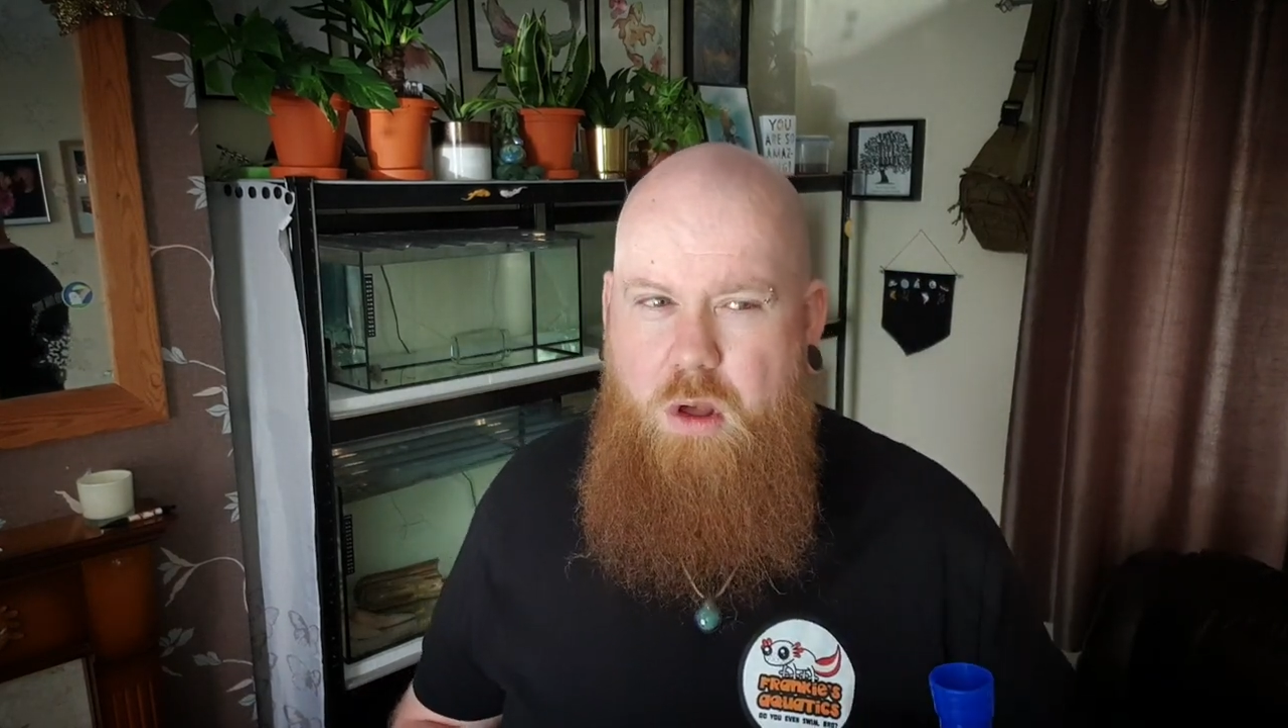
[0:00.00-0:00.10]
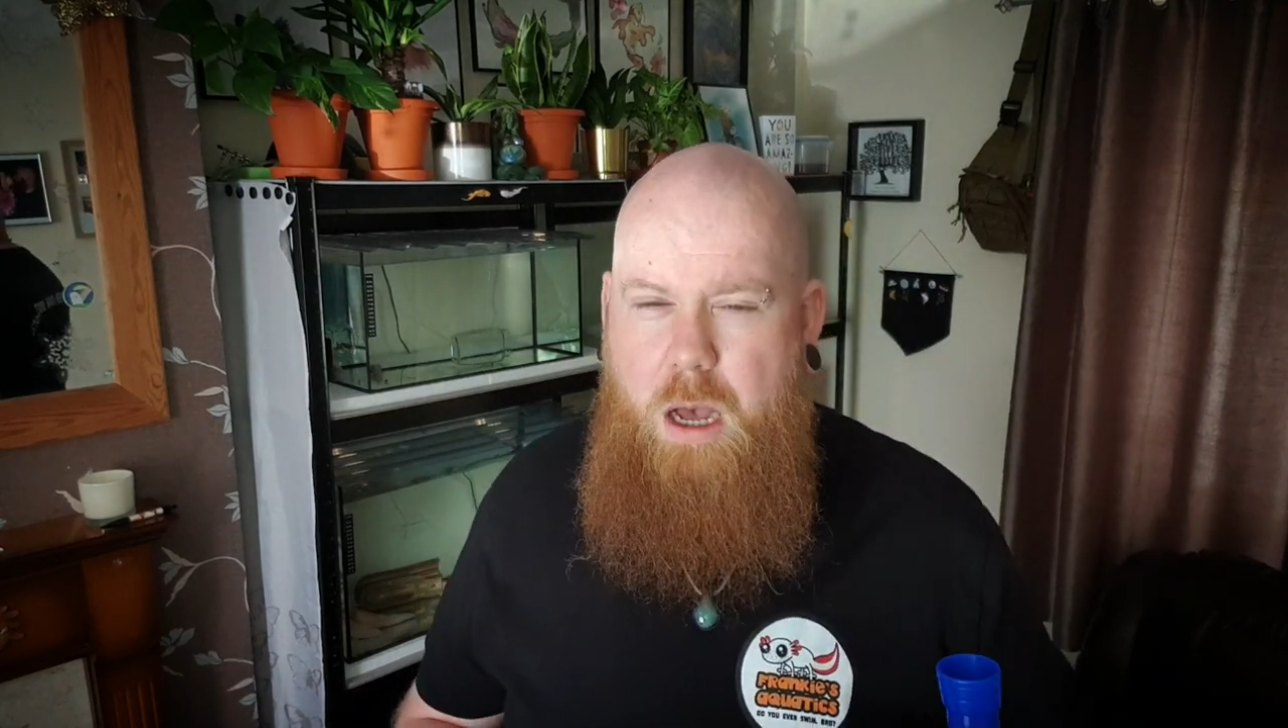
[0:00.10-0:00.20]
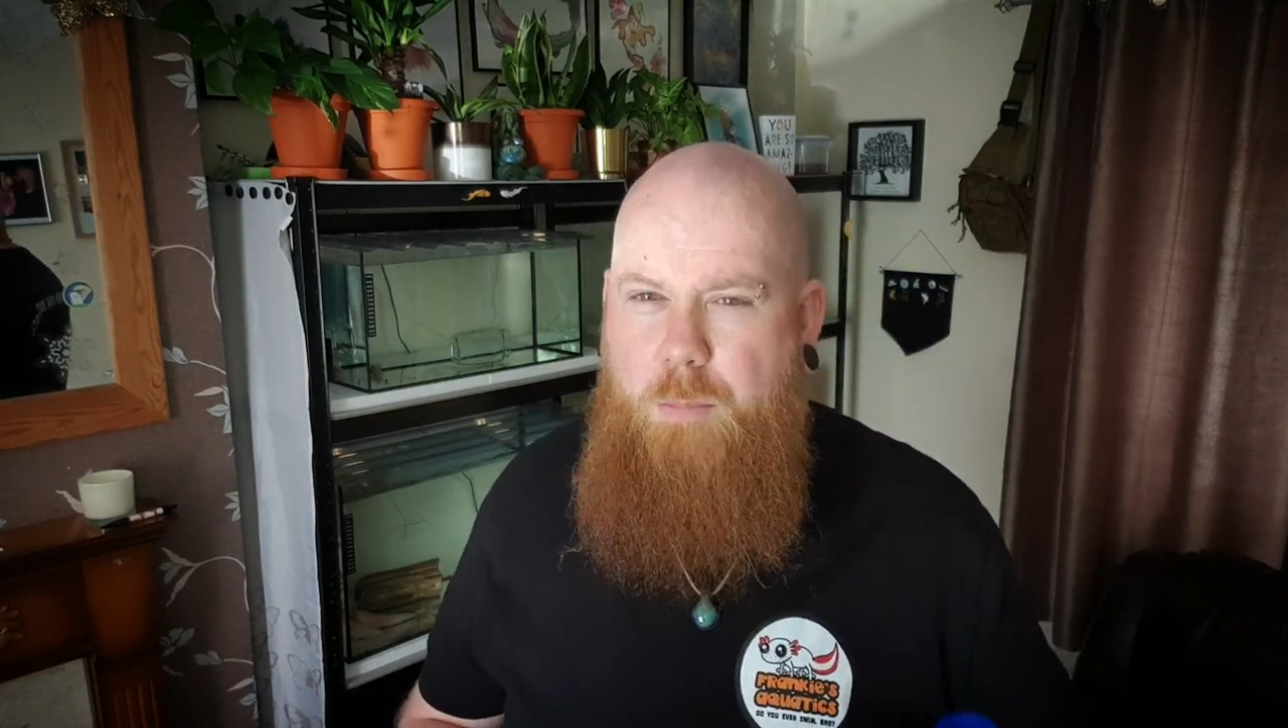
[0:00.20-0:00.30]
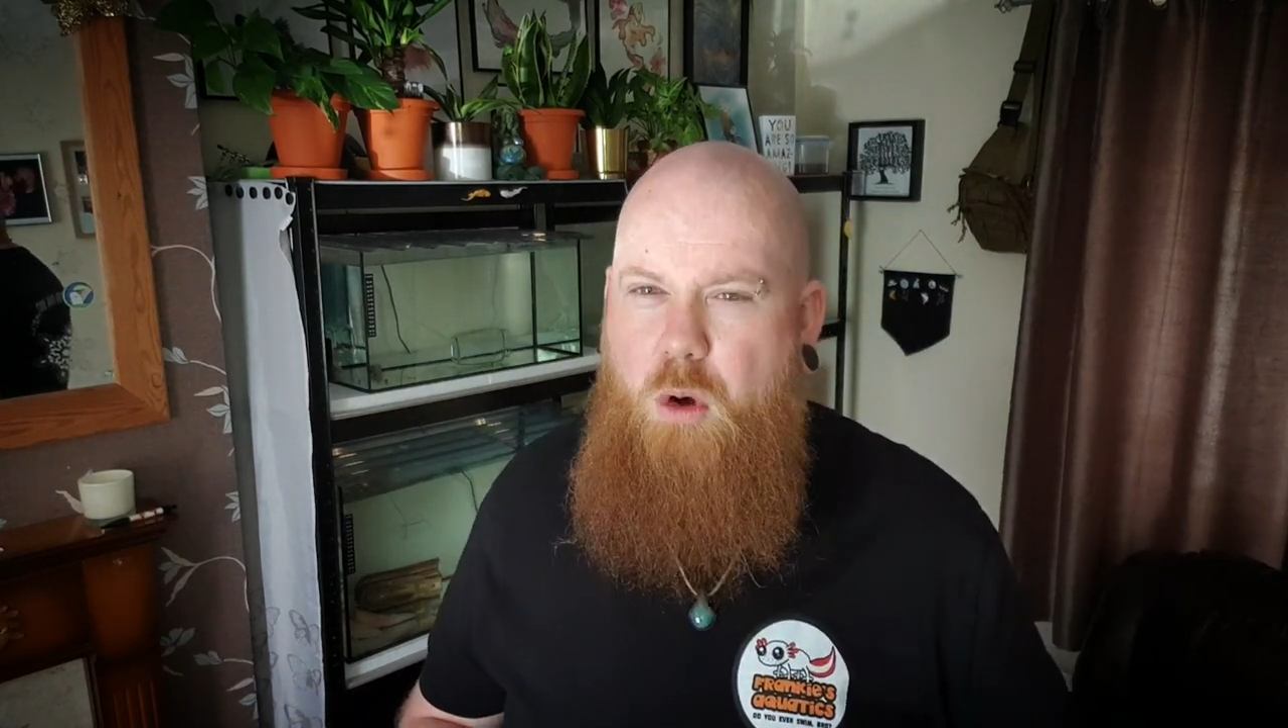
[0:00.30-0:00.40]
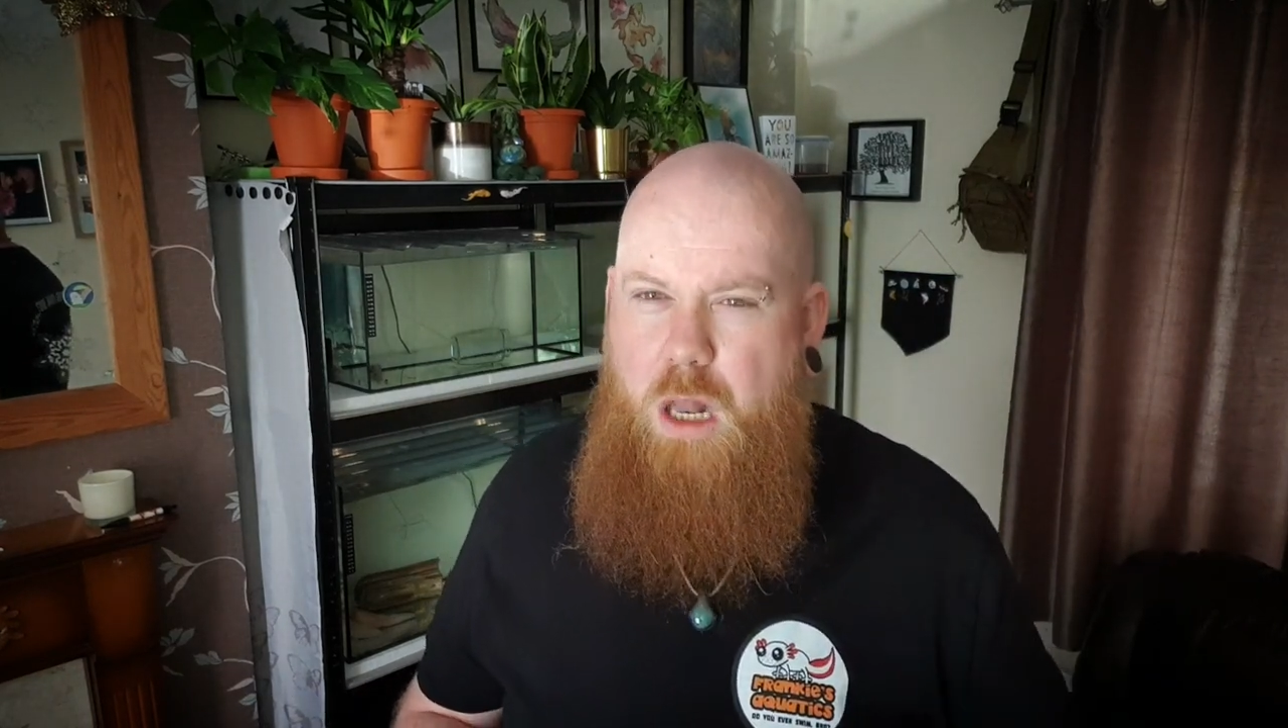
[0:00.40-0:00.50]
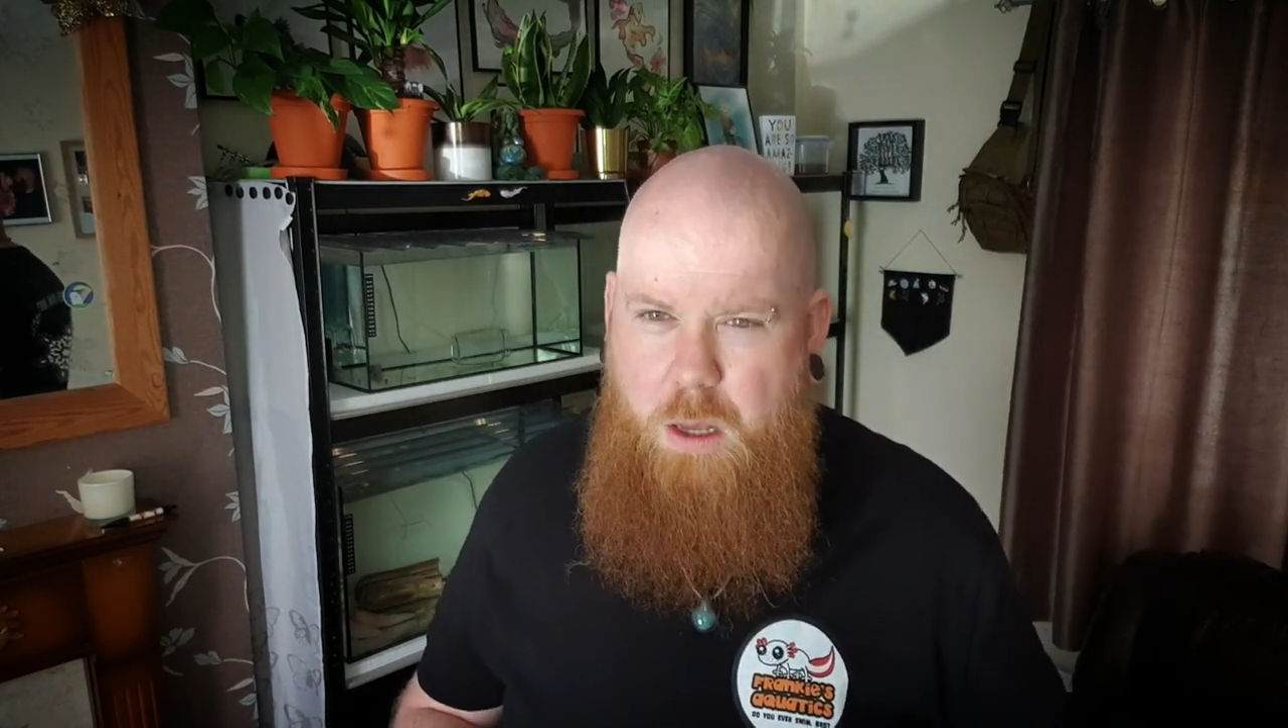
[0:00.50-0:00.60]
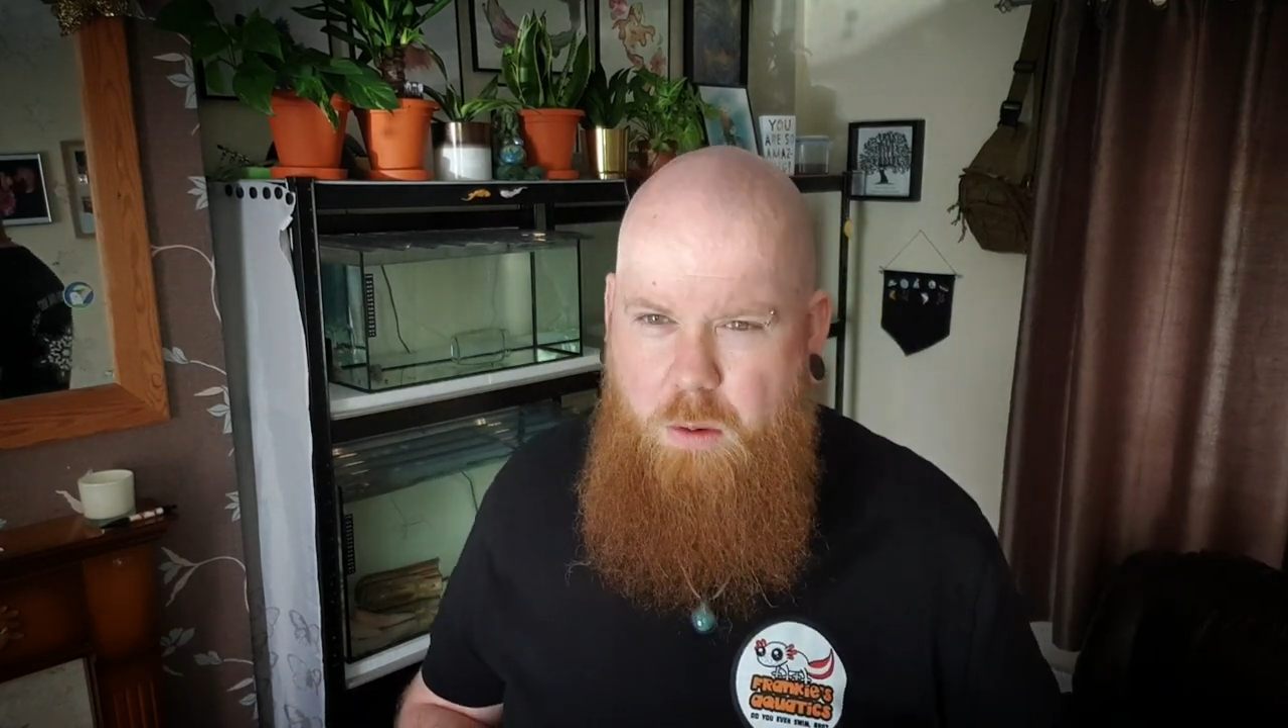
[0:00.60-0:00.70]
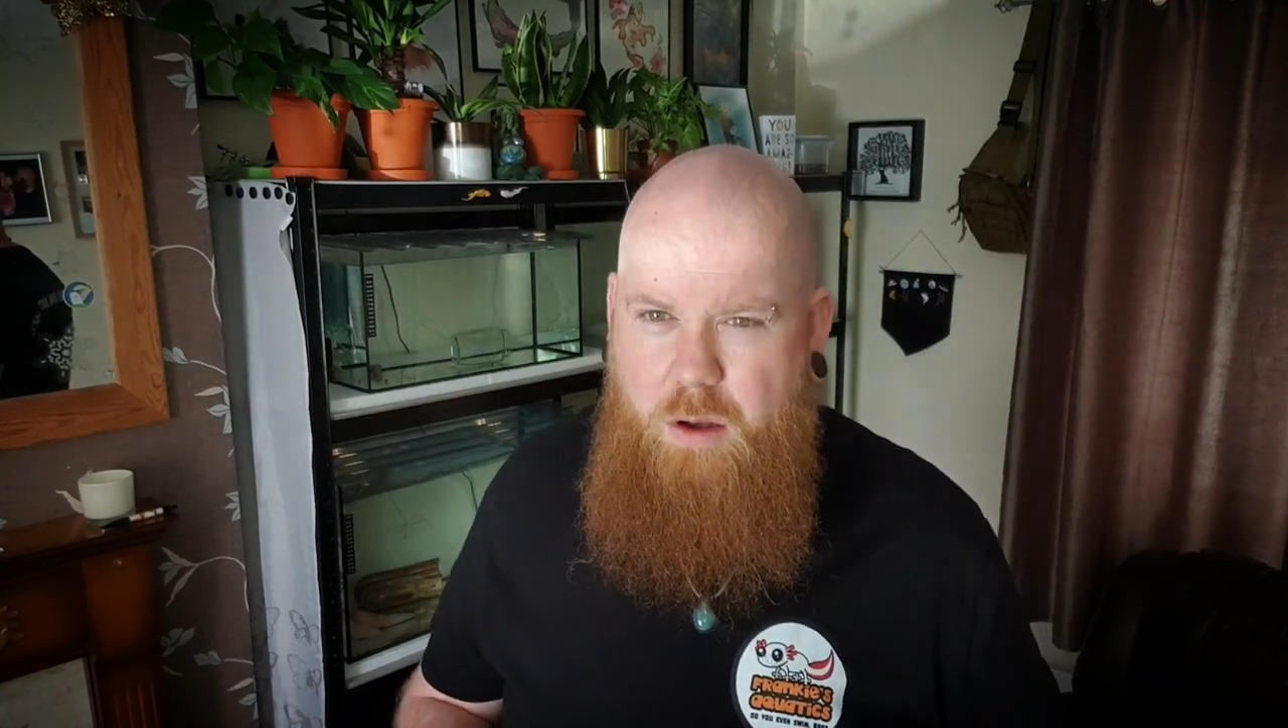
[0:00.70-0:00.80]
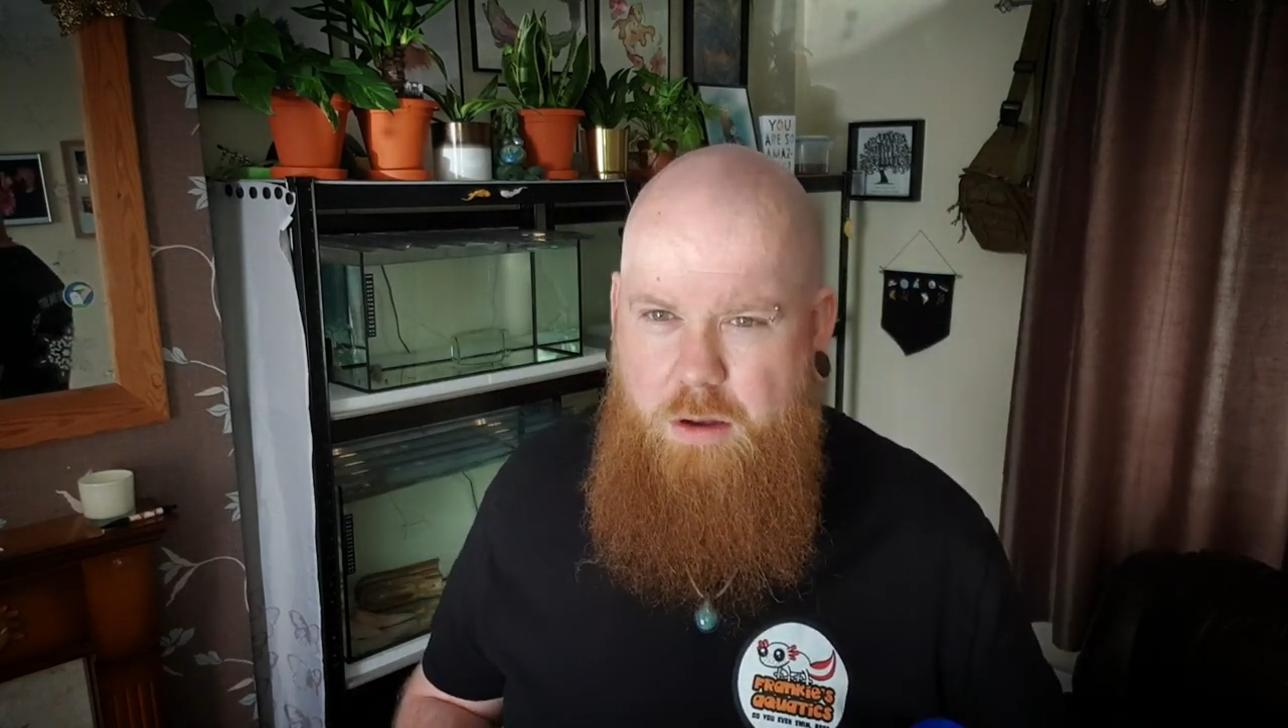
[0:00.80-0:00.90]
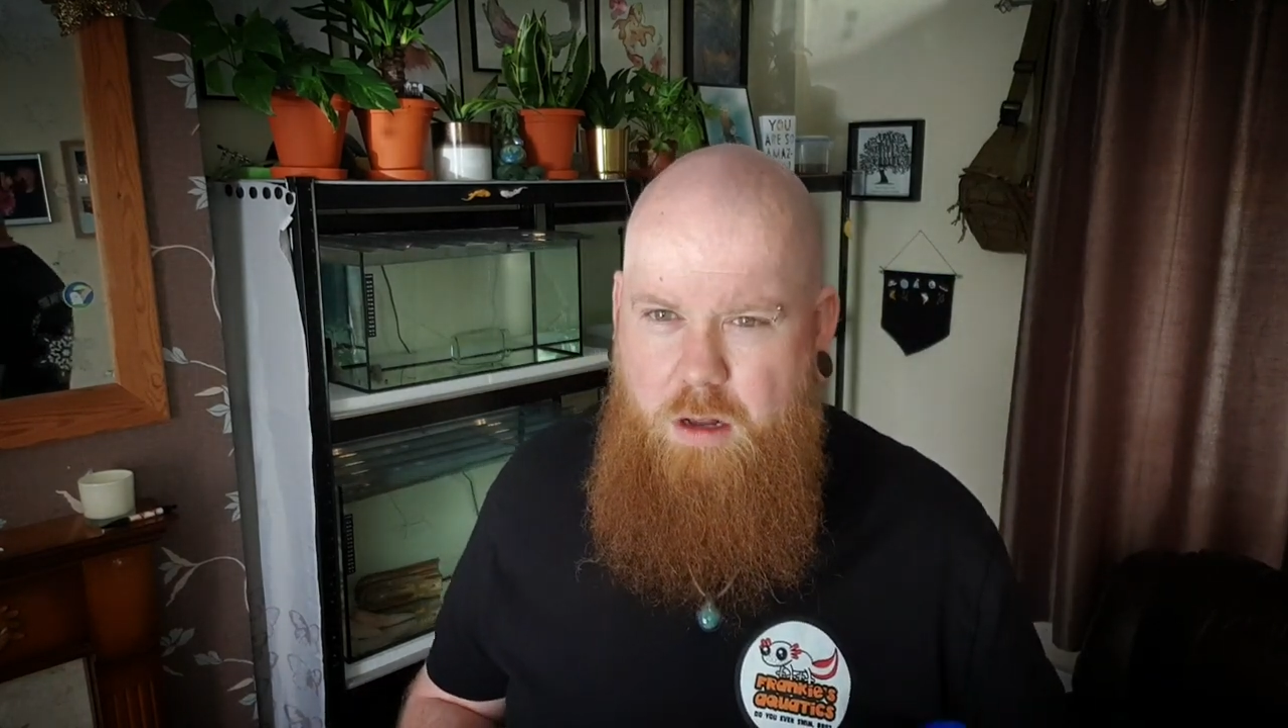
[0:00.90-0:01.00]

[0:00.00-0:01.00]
a more lower,